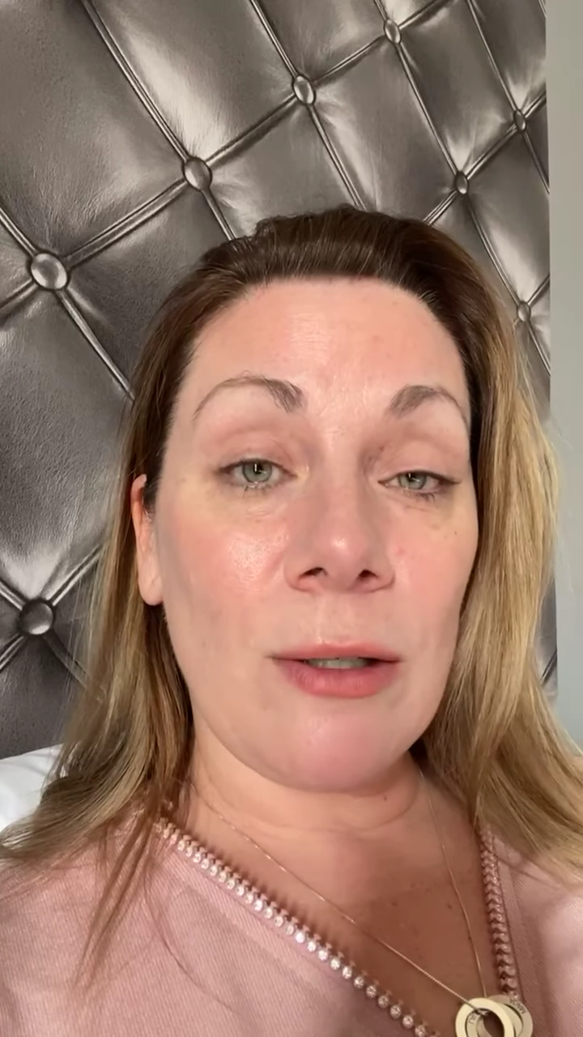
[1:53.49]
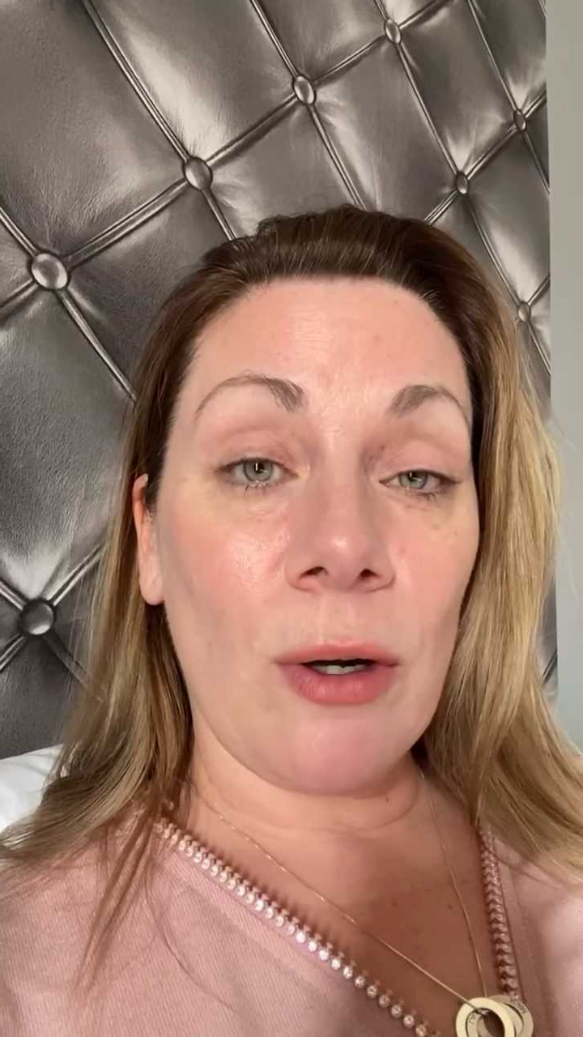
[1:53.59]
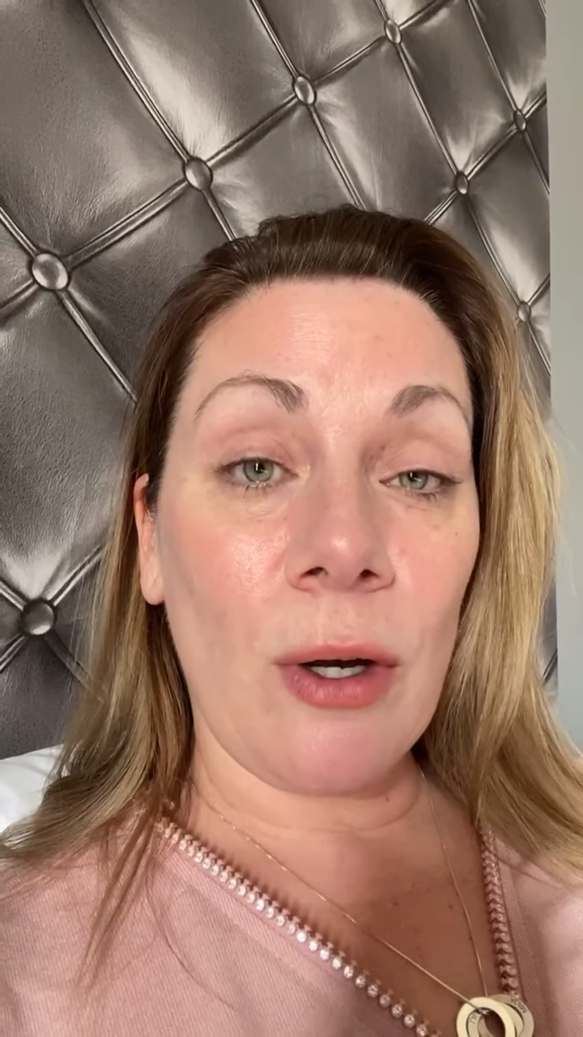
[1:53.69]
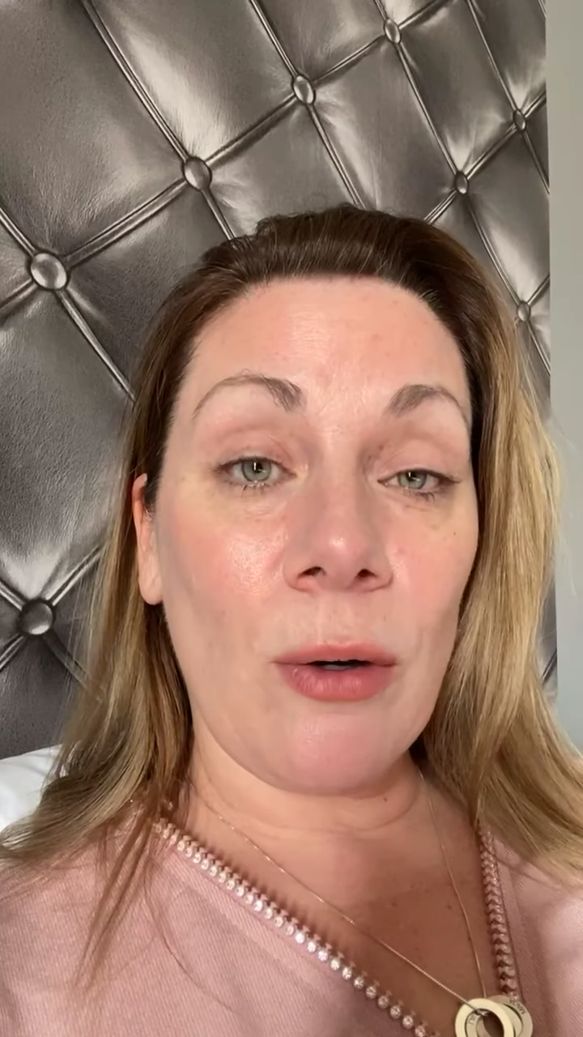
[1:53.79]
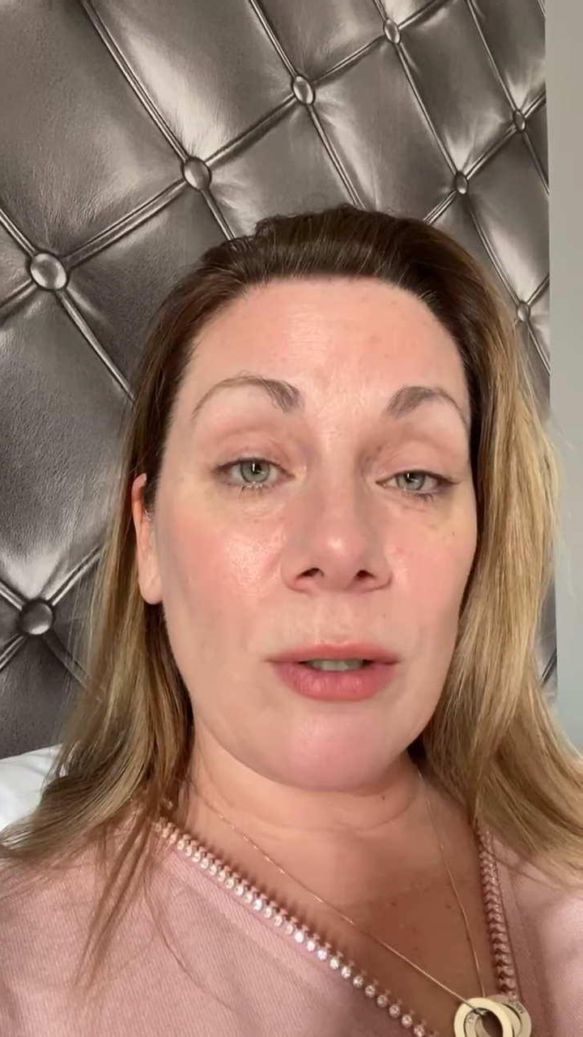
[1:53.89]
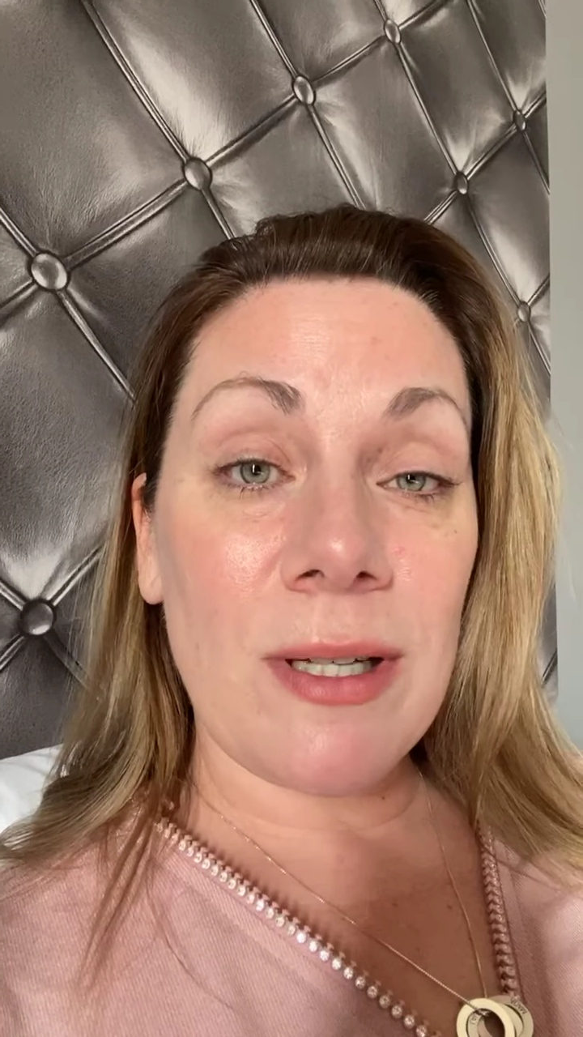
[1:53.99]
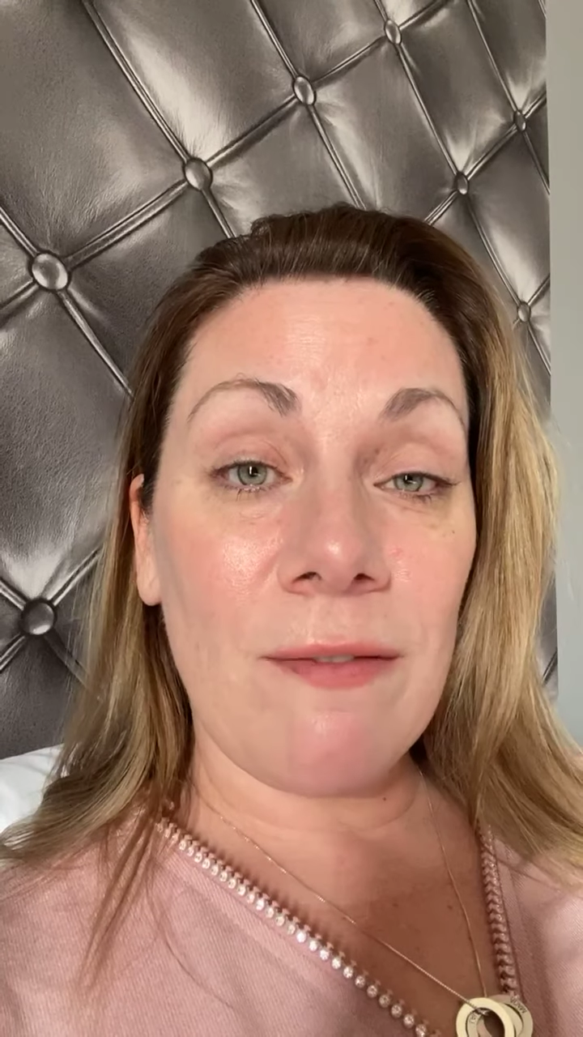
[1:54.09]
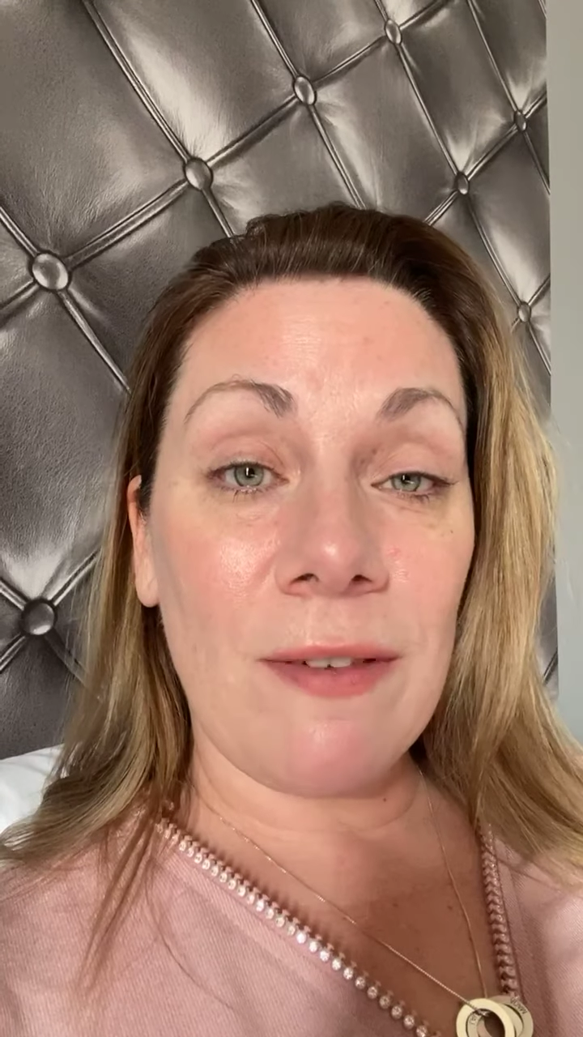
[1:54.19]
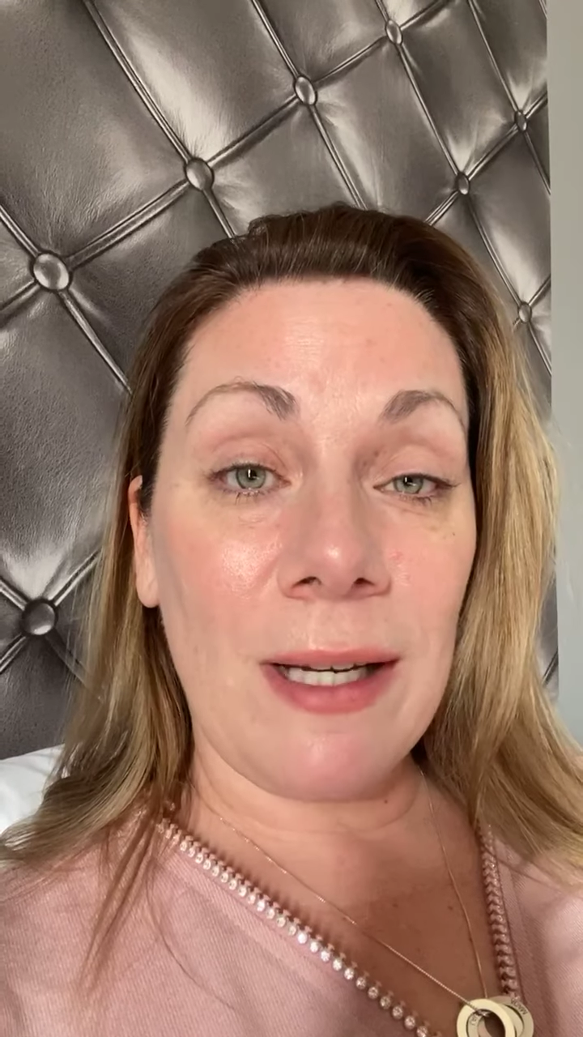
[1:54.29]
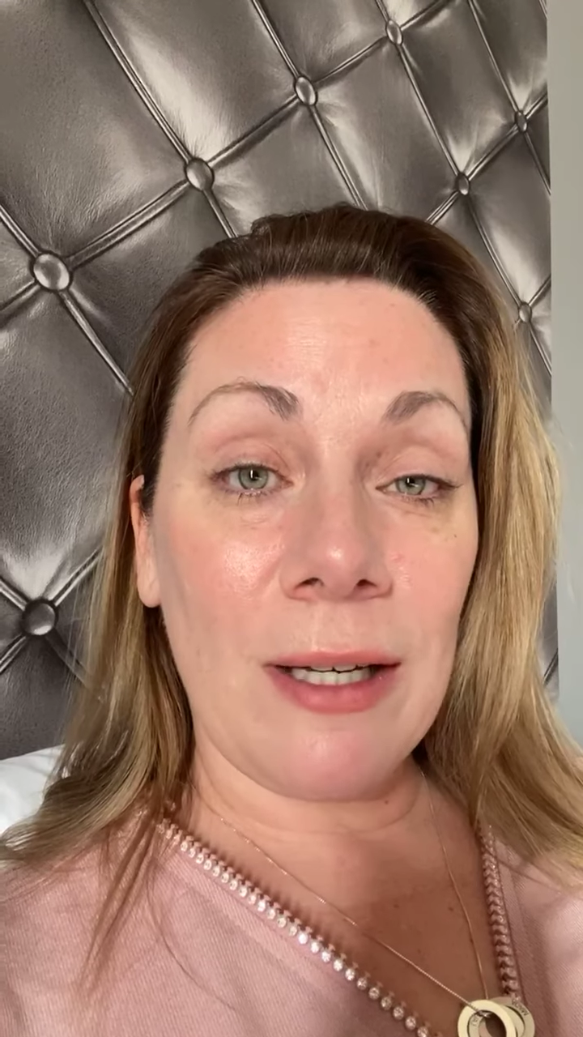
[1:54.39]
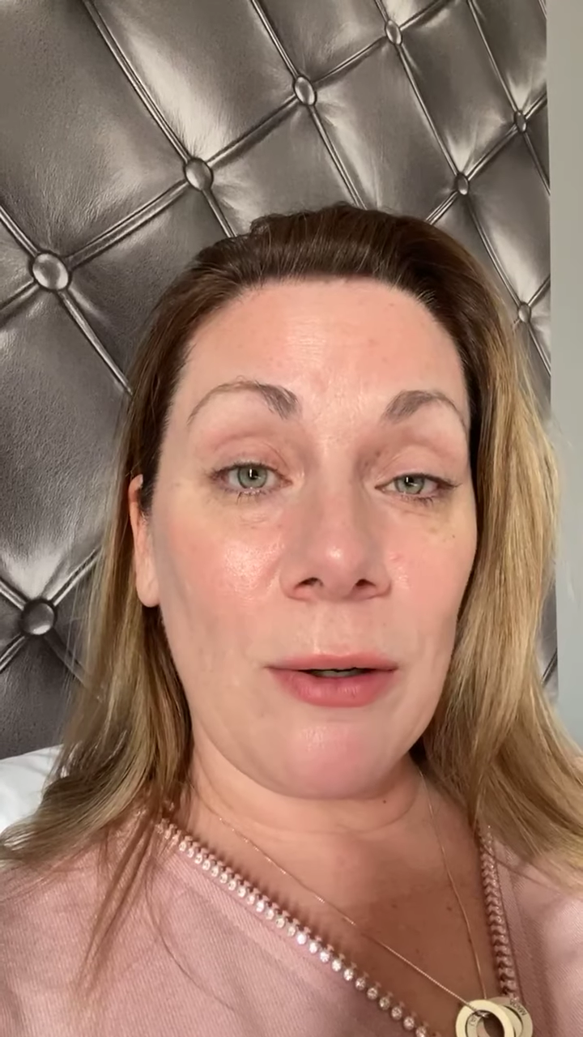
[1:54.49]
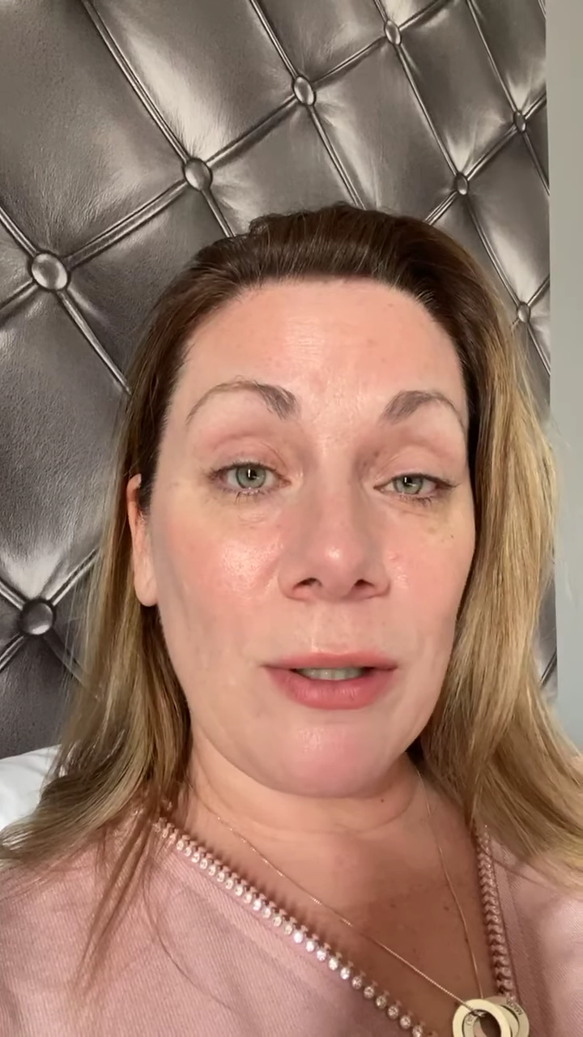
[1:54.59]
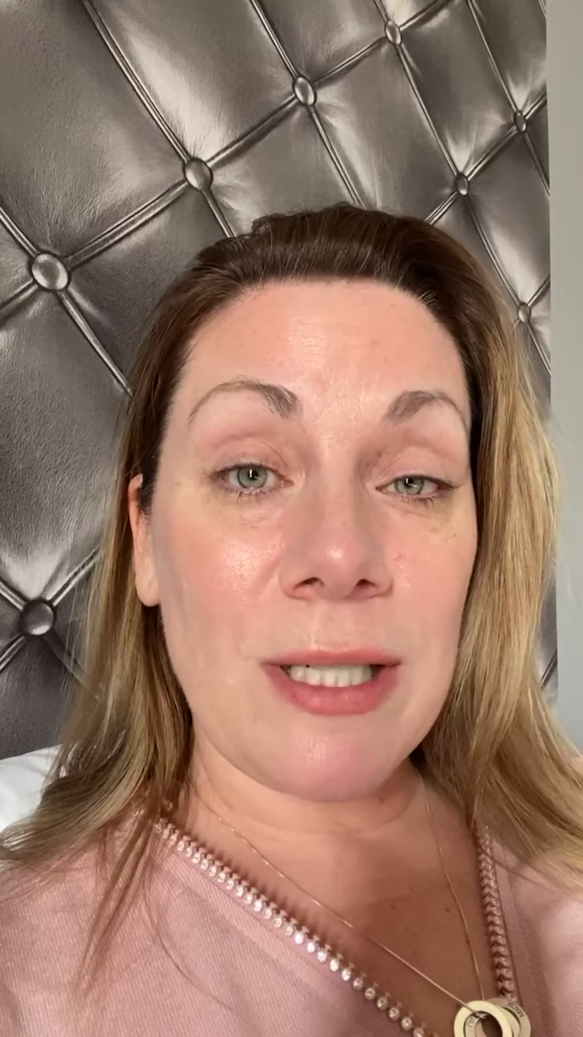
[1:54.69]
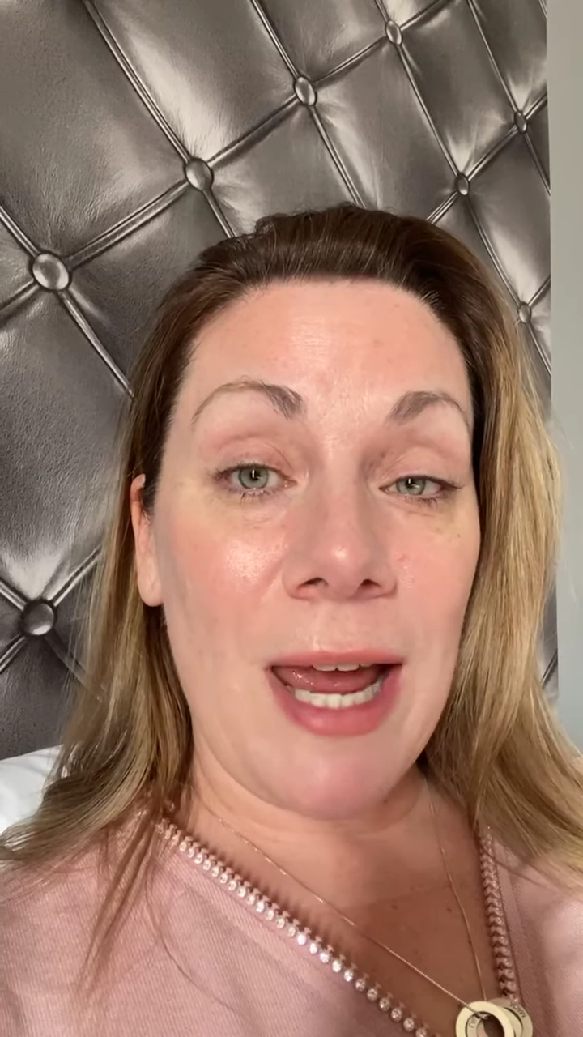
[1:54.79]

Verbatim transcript: looking good and feeling good